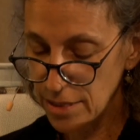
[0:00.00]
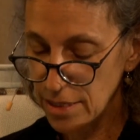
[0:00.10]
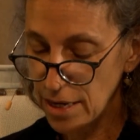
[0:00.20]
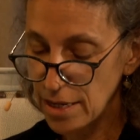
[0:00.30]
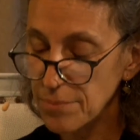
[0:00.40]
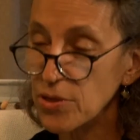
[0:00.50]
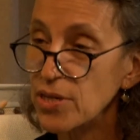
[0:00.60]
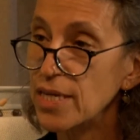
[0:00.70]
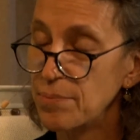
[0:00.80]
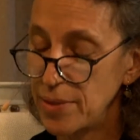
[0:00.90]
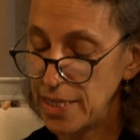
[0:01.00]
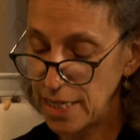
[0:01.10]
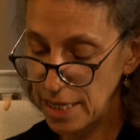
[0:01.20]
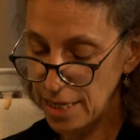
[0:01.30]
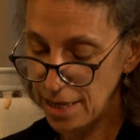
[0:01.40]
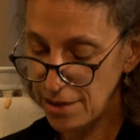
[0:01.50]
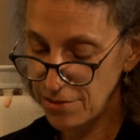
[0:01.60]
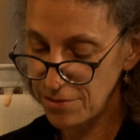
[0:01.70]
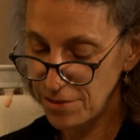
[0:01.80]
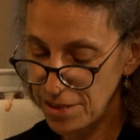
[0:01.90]
Tonight I'm going to begin
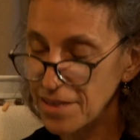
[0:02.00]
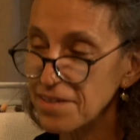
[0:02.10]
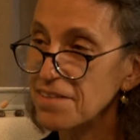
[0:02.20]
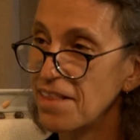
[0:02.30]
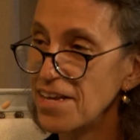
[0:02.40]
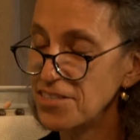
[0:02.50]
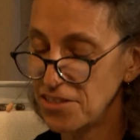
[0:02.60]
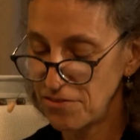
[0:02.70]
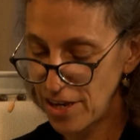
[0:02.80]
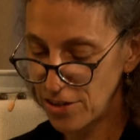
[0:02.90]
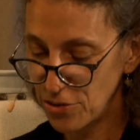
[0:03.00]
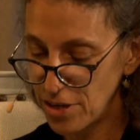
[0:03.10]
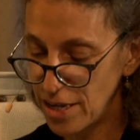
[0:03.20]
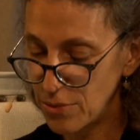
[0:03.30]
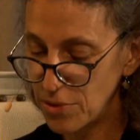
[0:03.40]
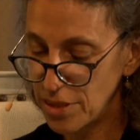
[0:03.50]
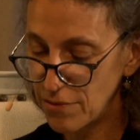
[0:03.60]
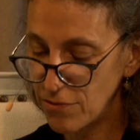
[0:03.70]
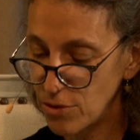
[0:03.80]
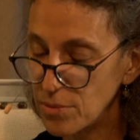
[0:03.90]
again, this last and final night, with
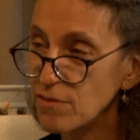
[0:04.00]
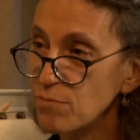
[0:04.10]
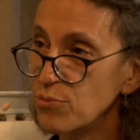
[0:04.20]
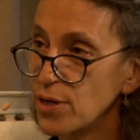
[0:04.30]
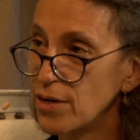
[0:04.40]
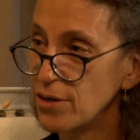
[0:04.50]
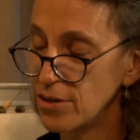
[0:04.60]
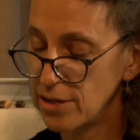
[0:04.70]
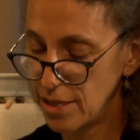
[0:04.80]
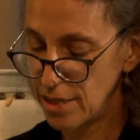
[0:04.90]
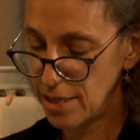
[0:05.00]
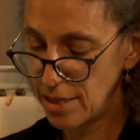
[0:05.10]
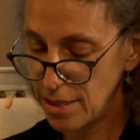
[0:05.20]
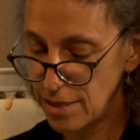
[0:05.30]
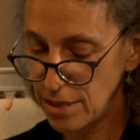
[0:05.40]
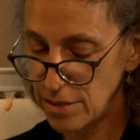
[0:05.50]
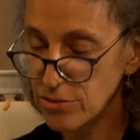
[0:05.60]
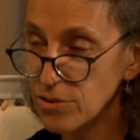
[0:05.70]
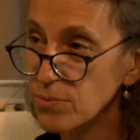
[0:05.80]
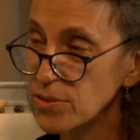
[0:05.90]
the affirmative prayer that
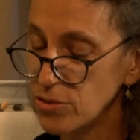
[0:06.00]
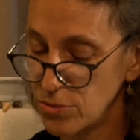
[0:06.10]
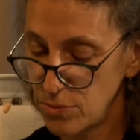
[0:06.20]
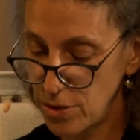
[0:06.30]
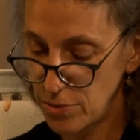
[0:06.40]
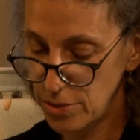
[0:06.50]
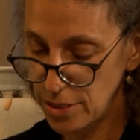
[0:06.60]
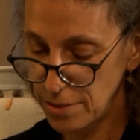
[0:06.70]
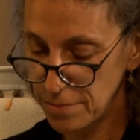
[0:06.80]
Dr. Richard wrote.